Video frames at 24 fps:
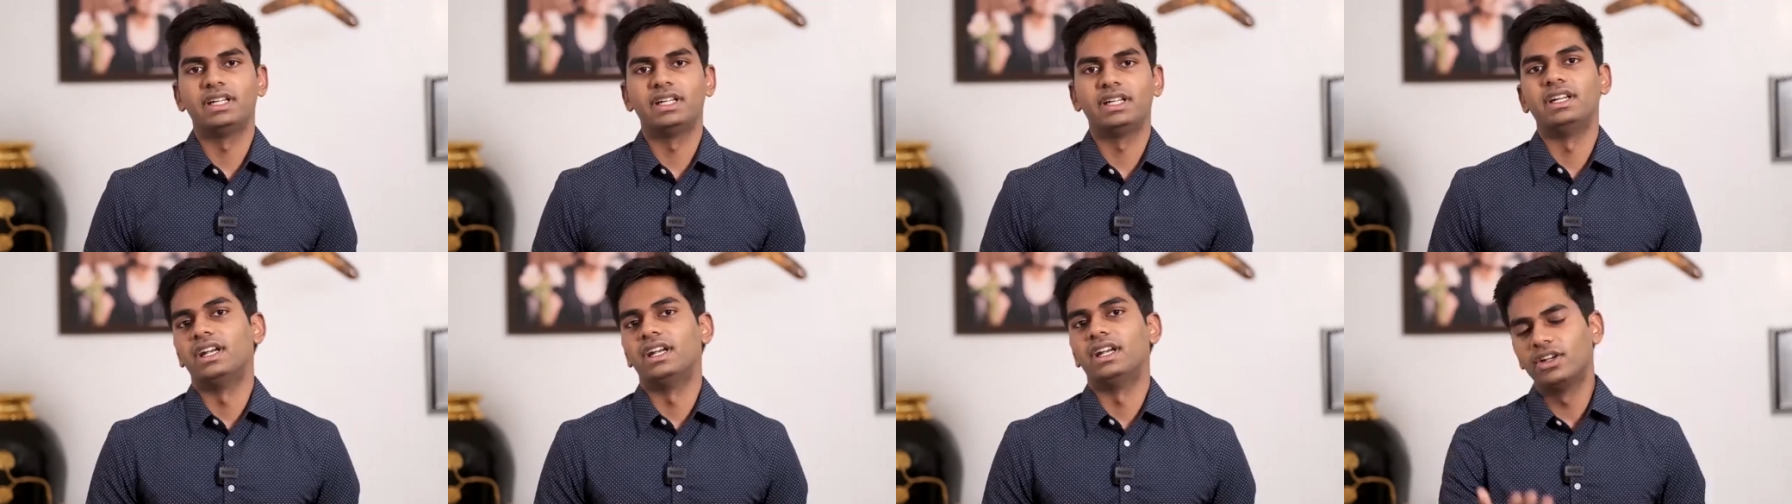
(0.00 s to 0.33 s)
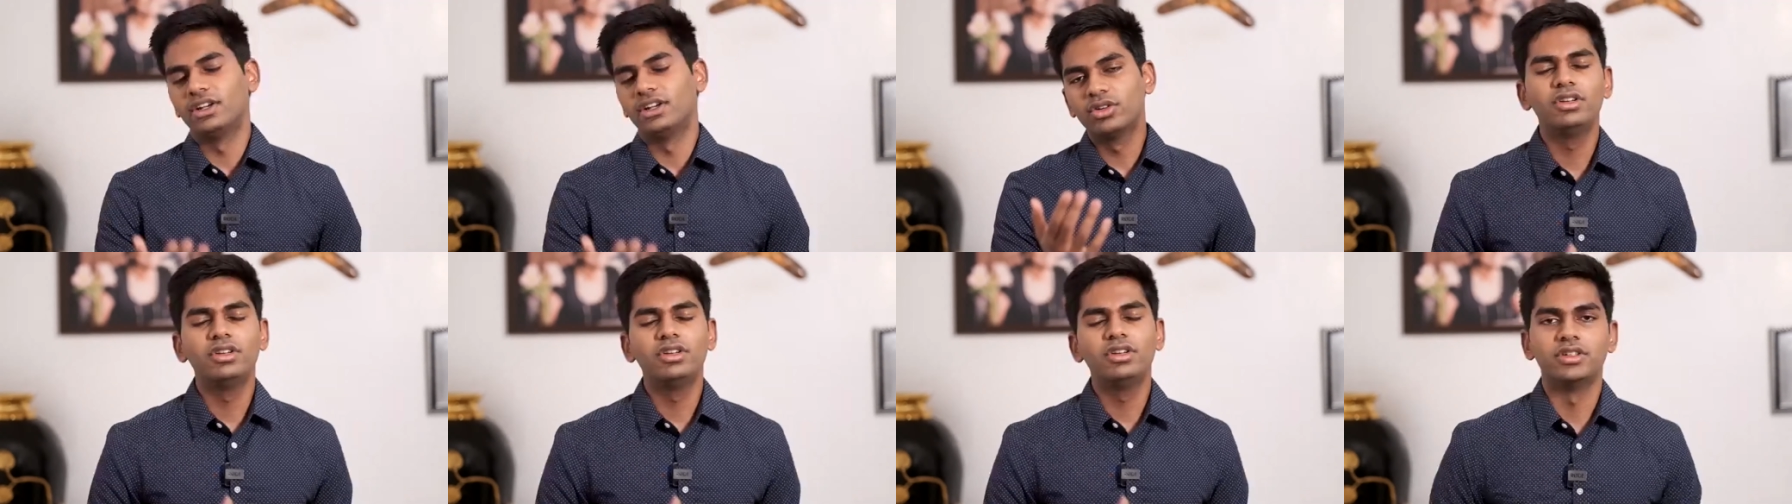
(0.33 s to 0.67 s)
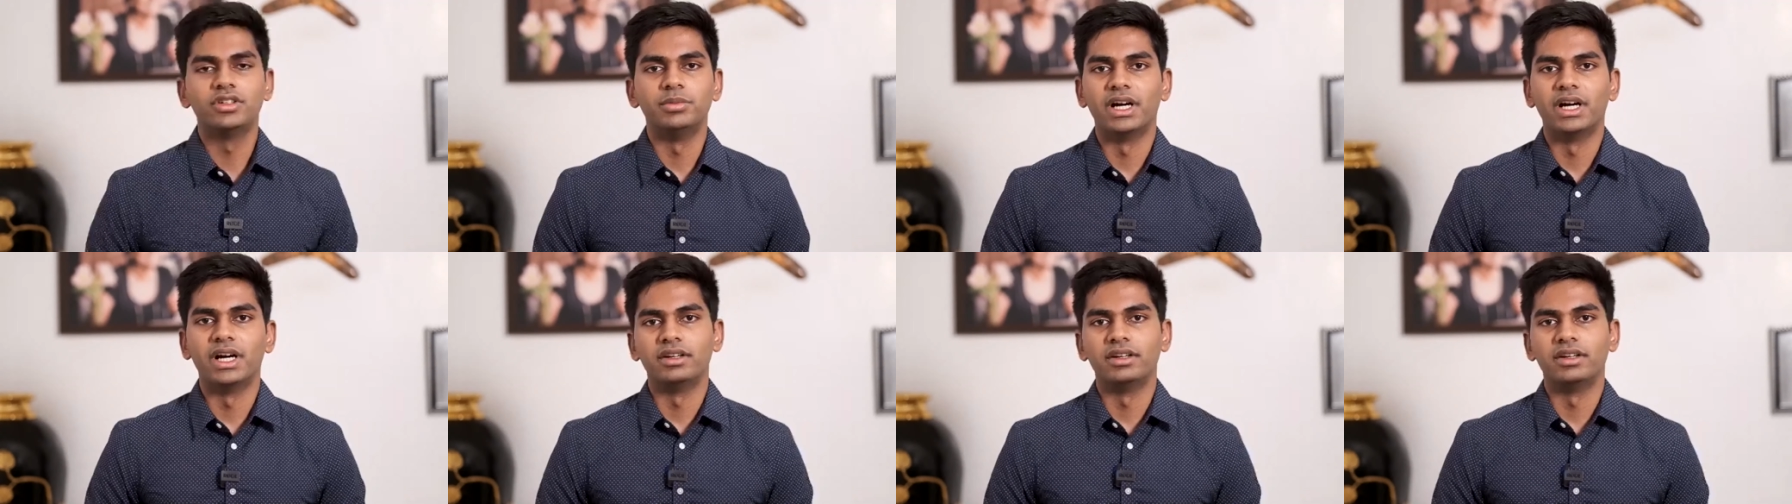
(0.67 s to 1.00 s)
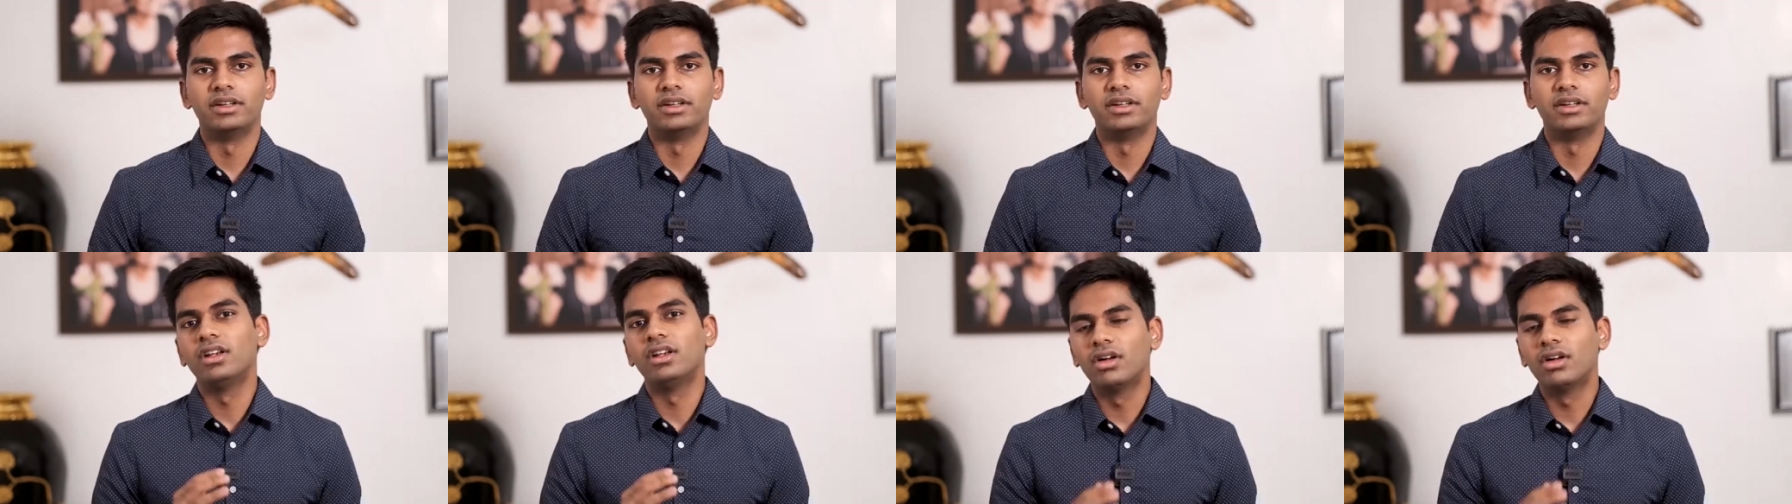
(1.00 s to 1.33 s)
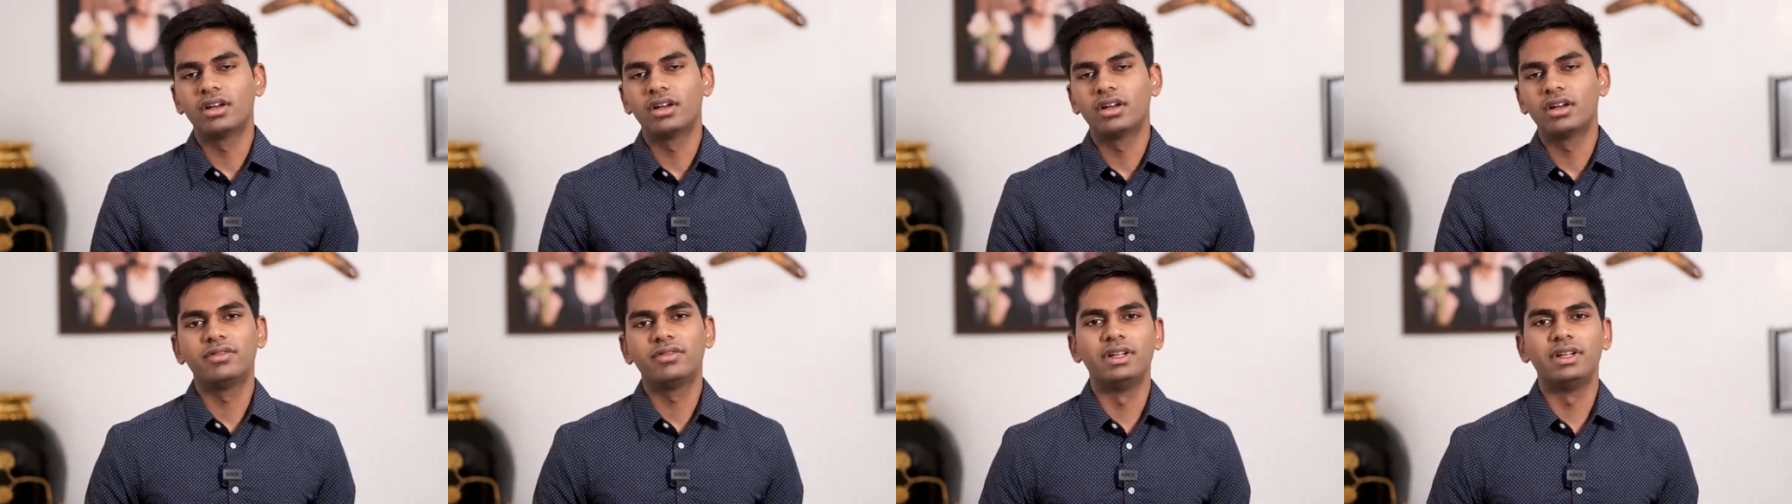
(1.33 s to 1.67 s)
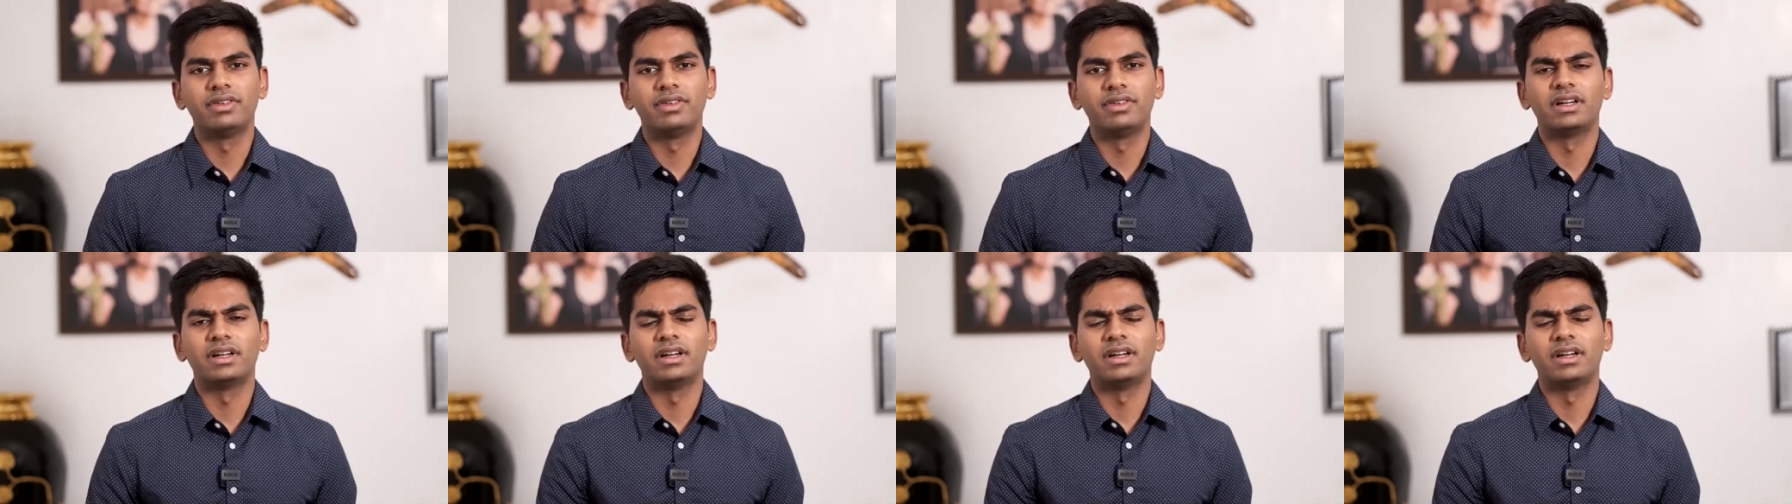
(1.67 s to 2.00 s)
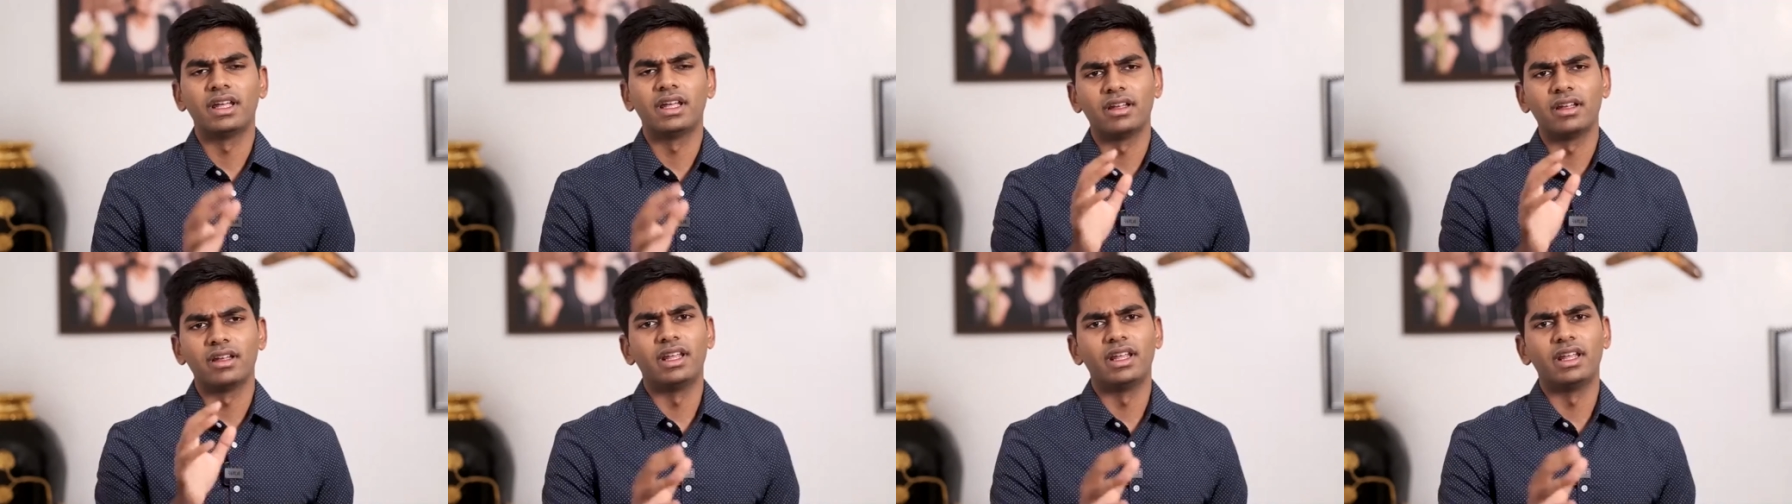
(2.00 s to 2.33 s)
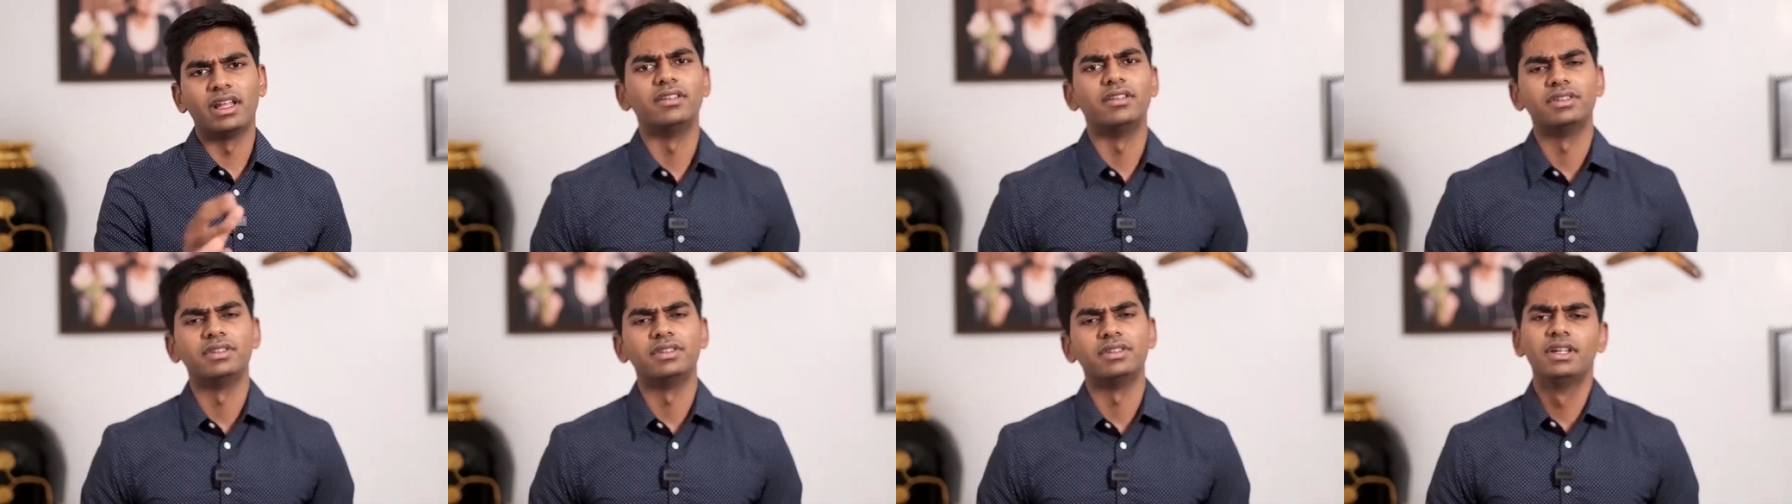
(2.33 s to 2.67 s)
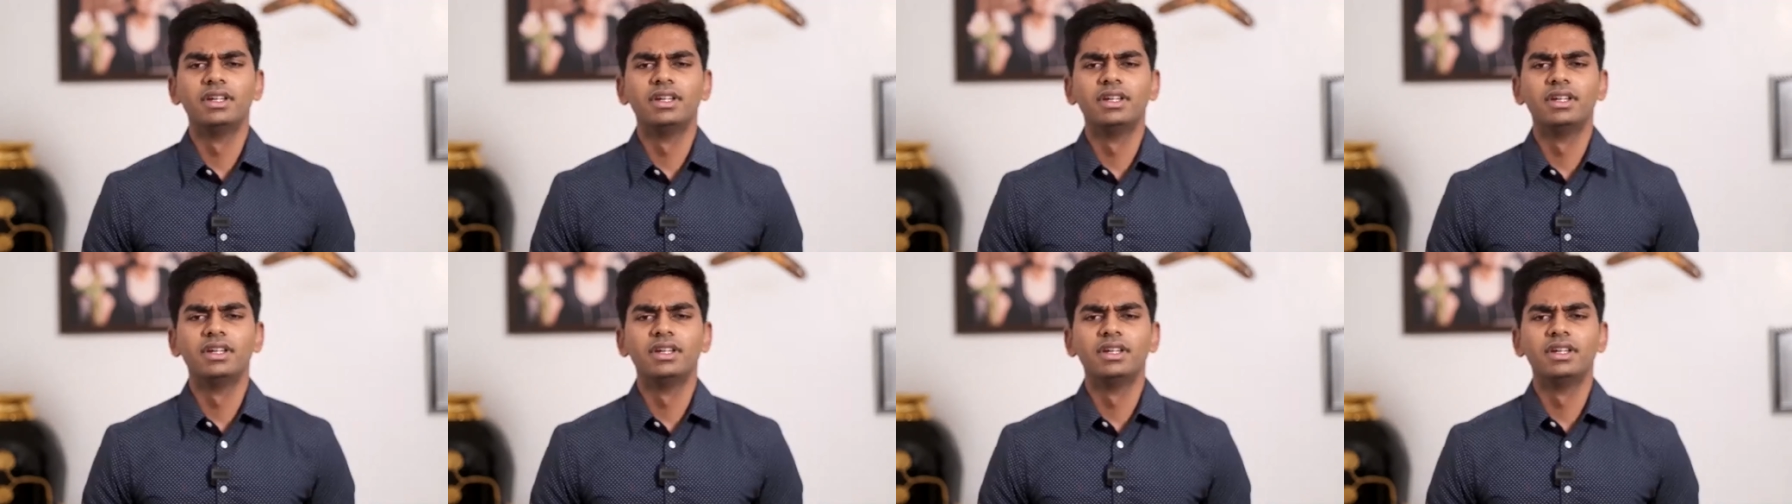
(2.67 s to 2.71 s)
I told you about it. A lot of difficult negatives.